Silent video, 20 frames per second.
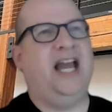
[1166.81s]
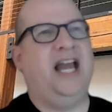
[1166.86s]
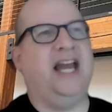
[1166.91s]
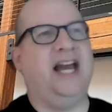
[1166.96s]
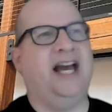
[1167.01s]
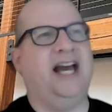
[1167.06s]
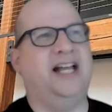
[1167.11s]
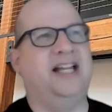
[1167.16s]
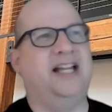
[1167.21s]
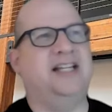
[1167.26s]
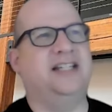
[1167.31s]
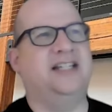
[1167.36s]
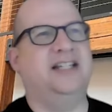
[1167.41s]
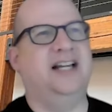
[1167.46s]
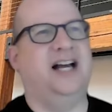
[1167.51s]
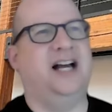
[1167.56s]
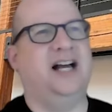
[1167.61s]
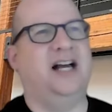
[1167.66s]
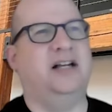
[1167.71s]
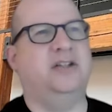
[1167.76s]
And
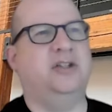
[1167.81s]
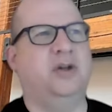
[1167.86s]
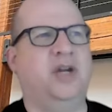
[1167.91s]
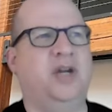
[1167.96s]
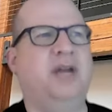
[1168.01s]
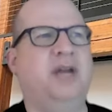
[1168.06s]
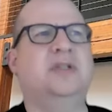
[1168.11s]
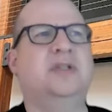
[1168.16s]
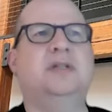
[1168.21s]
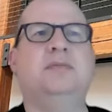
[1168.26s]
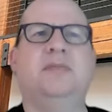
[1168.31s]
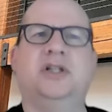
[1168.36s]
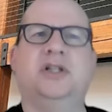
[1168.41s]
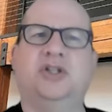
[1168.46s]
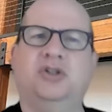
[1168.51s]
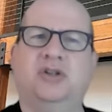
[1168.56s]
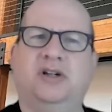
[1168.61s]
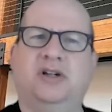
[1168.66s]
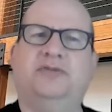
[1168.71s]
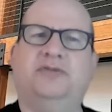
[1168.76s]
so he was a
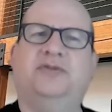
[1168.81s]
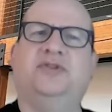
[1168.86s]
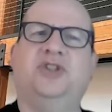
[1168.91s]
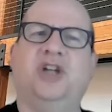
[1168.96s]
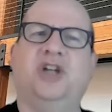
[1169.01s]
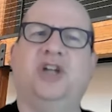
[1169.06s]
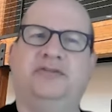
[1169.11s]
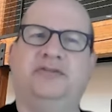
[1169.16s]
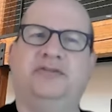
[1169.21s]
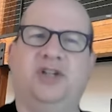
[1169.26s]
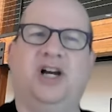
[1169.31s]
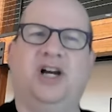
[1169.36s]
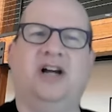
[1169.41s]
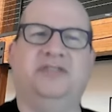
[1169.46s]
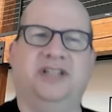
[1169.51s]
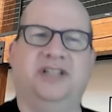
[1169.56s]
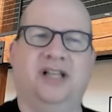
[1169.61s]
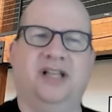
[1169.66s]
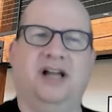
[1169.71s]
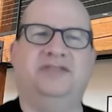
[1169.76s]
mixture of tough
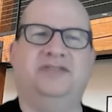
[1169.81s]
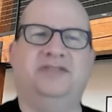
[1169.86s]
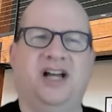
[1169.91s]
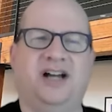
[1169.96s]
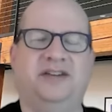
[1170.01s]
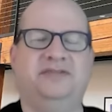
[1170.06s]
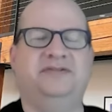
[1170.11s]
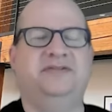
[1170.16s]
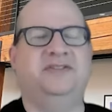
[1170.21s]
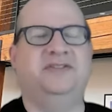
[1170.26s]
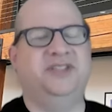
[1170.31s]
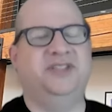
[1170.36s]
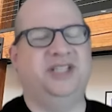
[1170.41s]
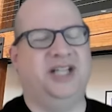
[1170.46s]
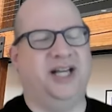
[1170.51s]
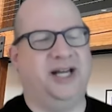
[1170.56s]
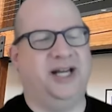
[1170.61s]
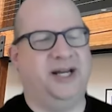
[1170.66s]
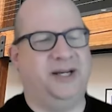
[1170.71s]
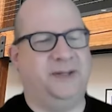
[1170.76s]
love and
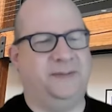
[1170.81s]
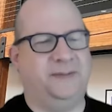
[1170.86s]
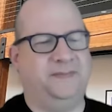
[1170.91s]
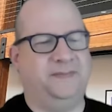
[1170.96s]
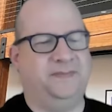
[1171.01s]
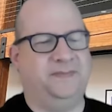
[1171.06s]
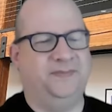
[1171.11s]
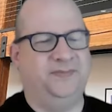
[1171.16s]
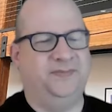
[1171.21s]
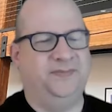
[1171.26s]
love,